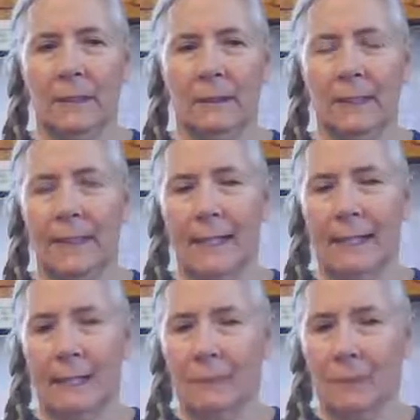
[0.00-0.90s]

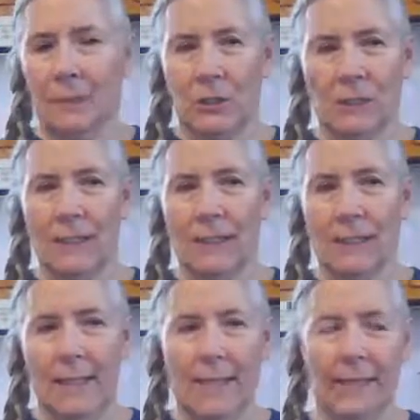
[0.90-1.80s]
Danny, which he
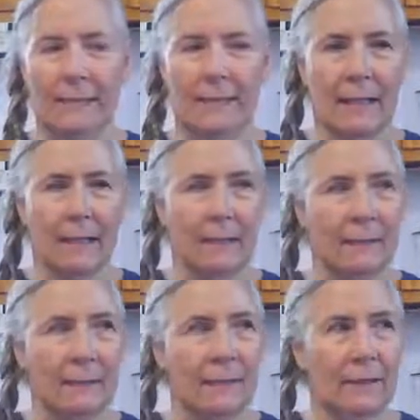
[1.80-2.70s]
has
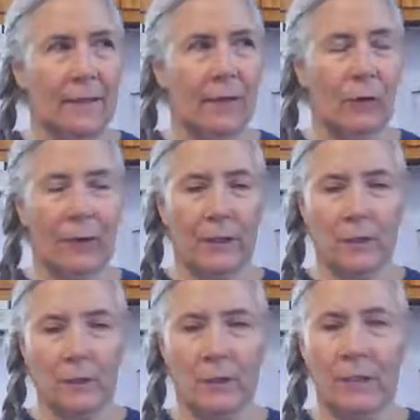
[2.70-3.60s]
health
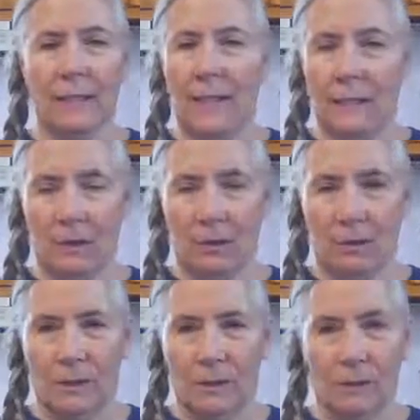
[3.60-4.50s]
issues and can't
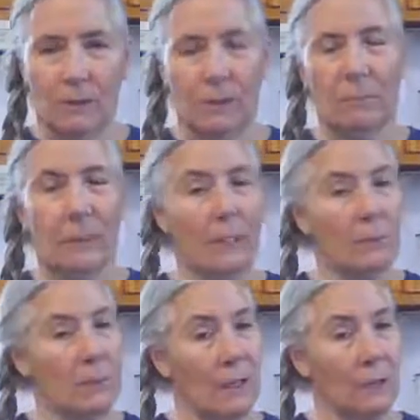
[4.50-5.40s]
always do it, but he
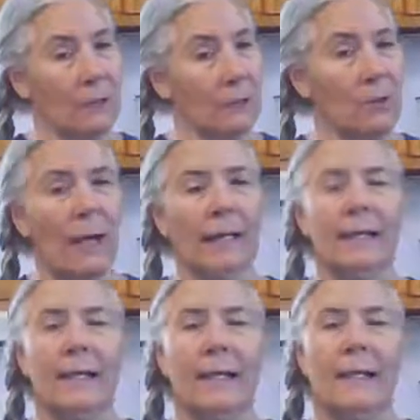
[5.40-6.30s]
was out there trying.
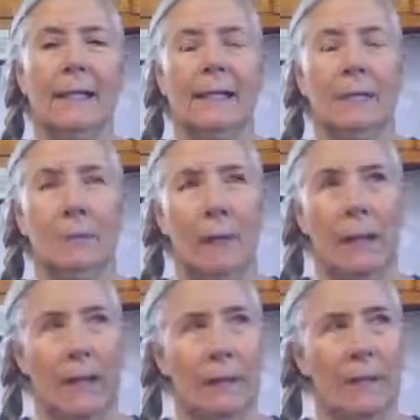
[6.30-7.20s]
And
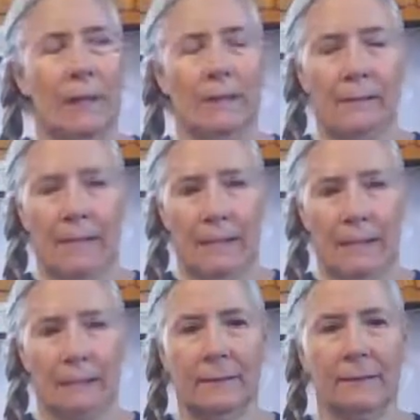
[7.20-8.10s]
Bob and
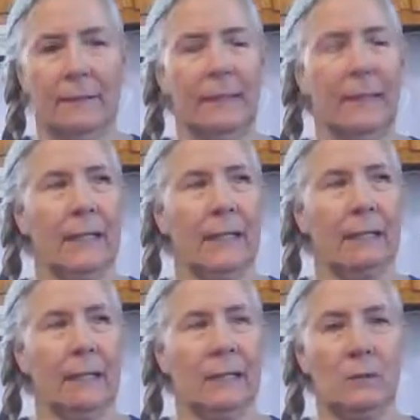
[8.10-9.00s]
Don, and
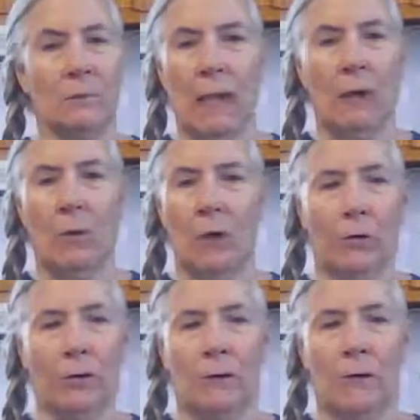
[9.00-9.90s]
they plow all the
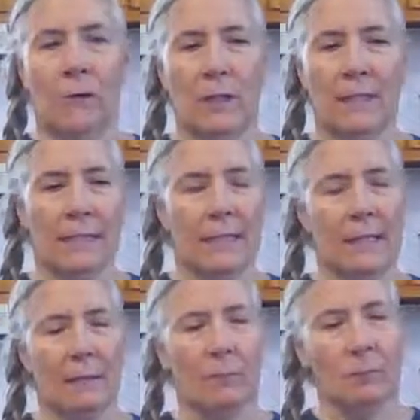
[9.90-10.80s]
driveways in the
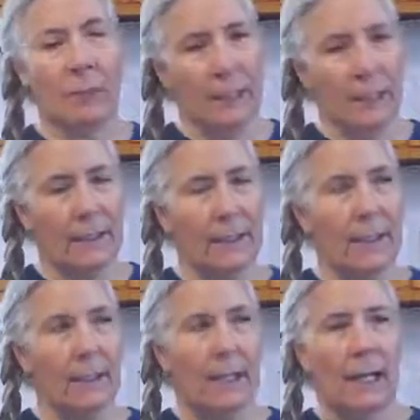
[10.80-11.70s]
neighborhood. And
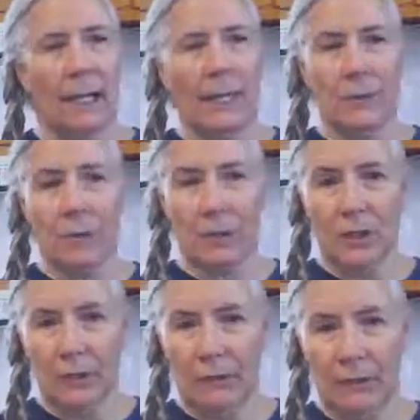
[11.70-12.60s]
I do the
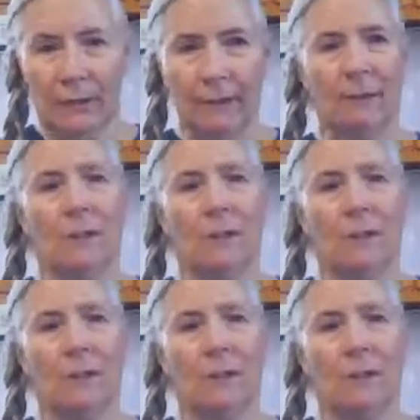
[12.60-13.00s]
shoveling,